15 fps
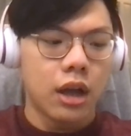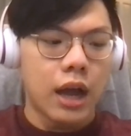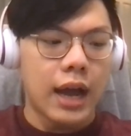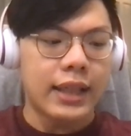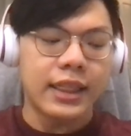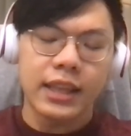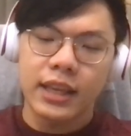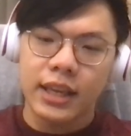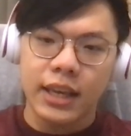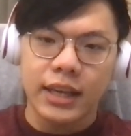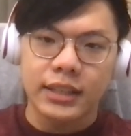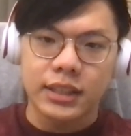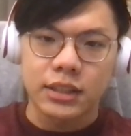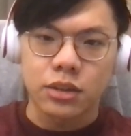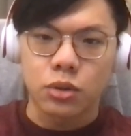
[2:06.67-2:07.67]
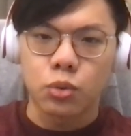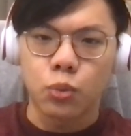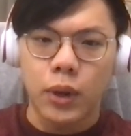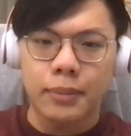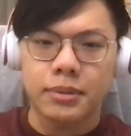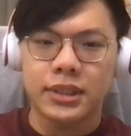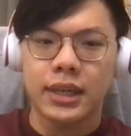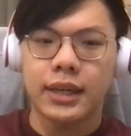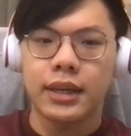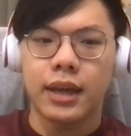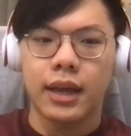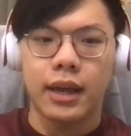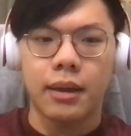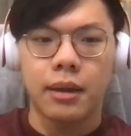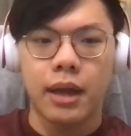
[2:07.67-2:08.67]
I think he has his own website
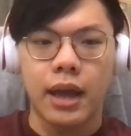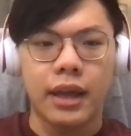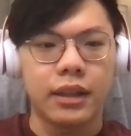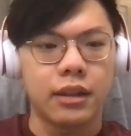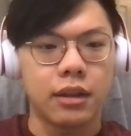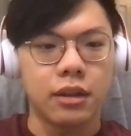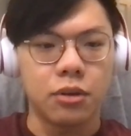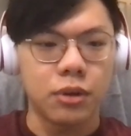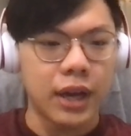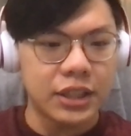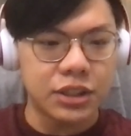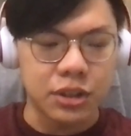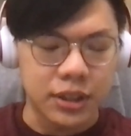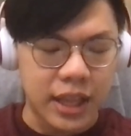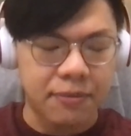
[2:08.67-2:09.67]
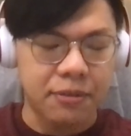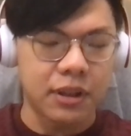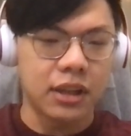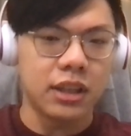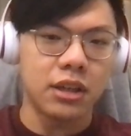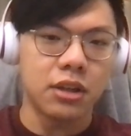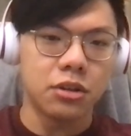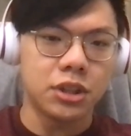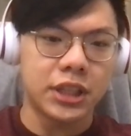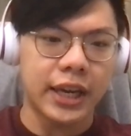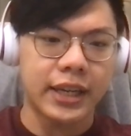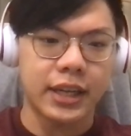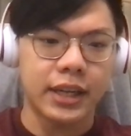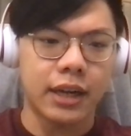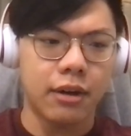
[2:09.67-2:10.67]
and you guys should definitely go
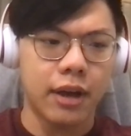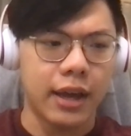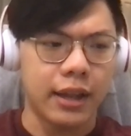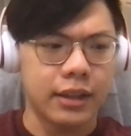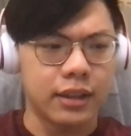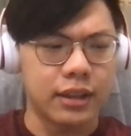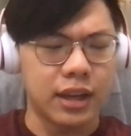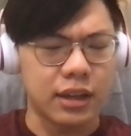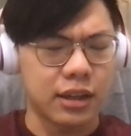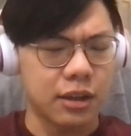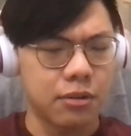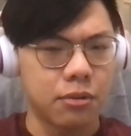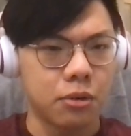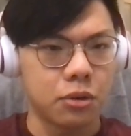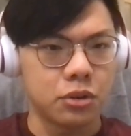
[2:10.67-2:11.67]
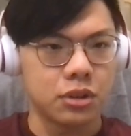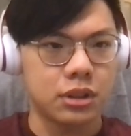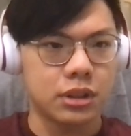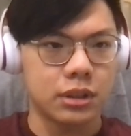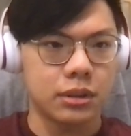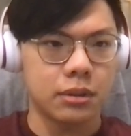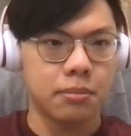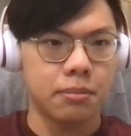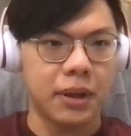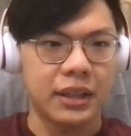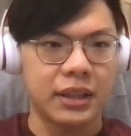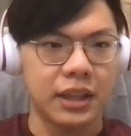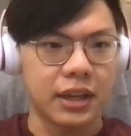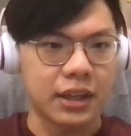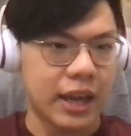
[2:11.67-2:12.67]
check it out at Duncan Rhodes
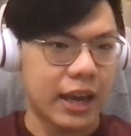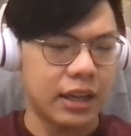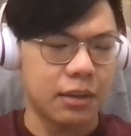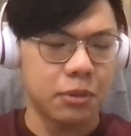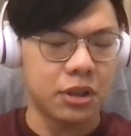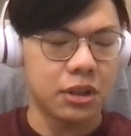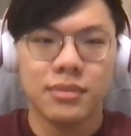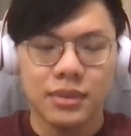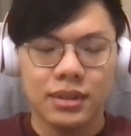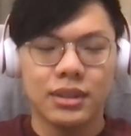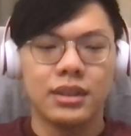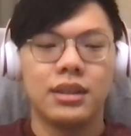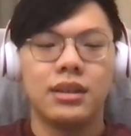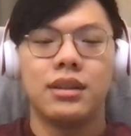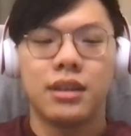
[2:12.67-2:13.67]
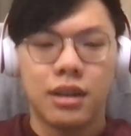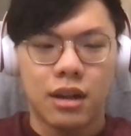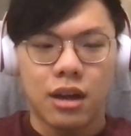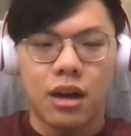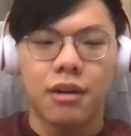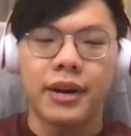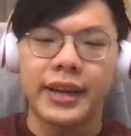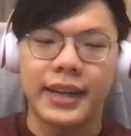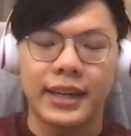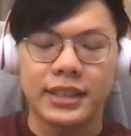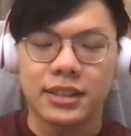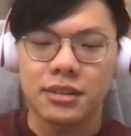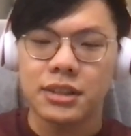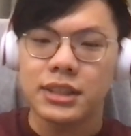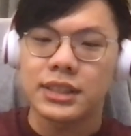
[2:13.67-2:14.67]
Painting Academy. Alright guys,
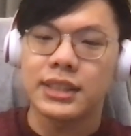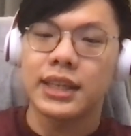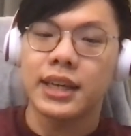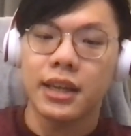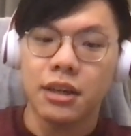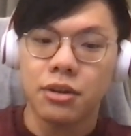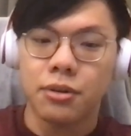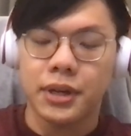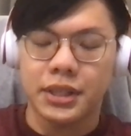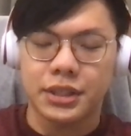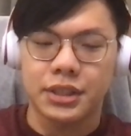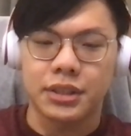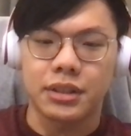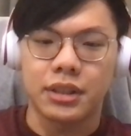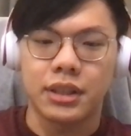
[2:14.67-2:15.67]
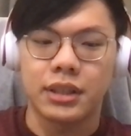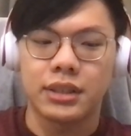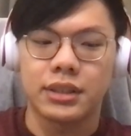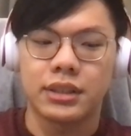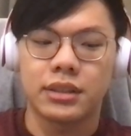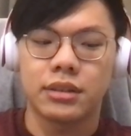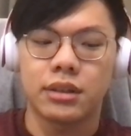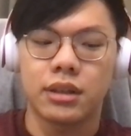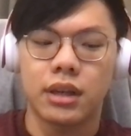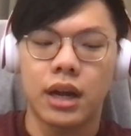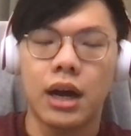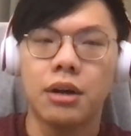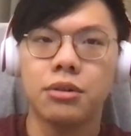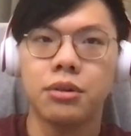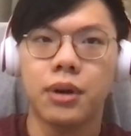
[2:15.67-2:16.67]
so the second question is,
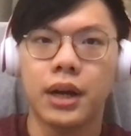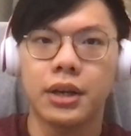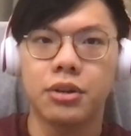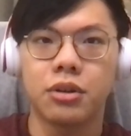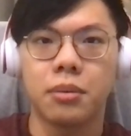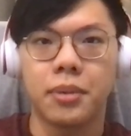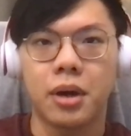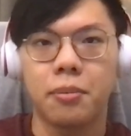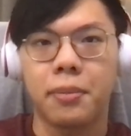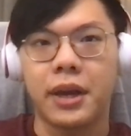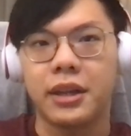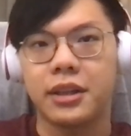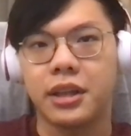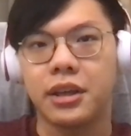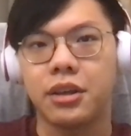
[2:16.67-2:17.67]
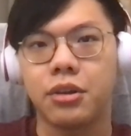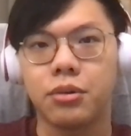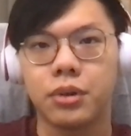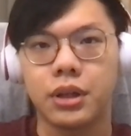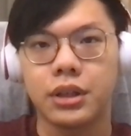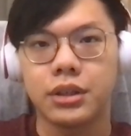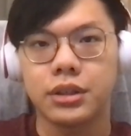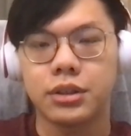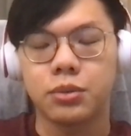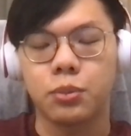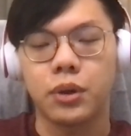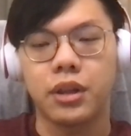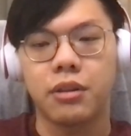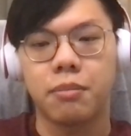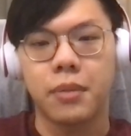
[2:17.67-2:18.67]
how do I go about painting units
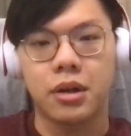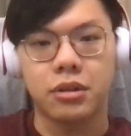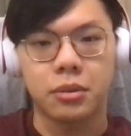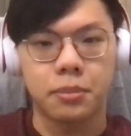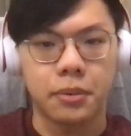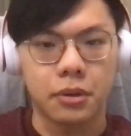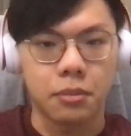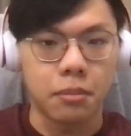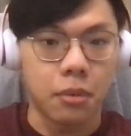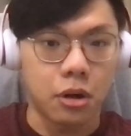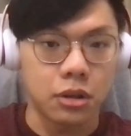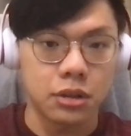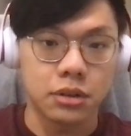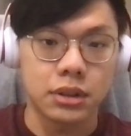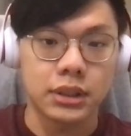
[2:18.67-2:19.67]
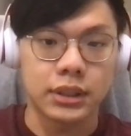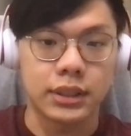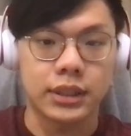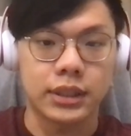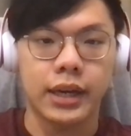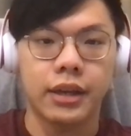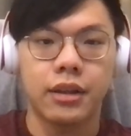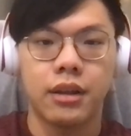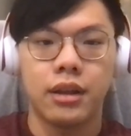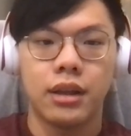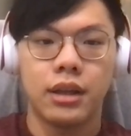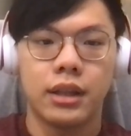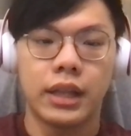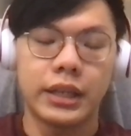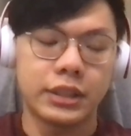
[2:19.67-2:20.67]
with multiple models inside?
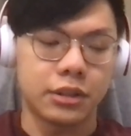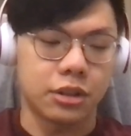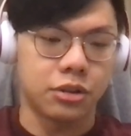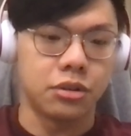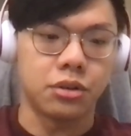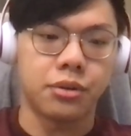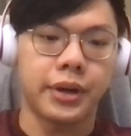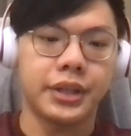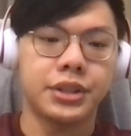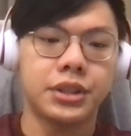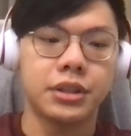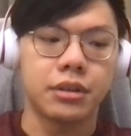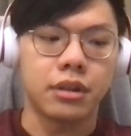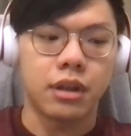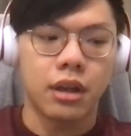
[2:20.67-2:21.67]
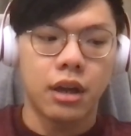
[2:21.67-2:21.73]
That's a good question.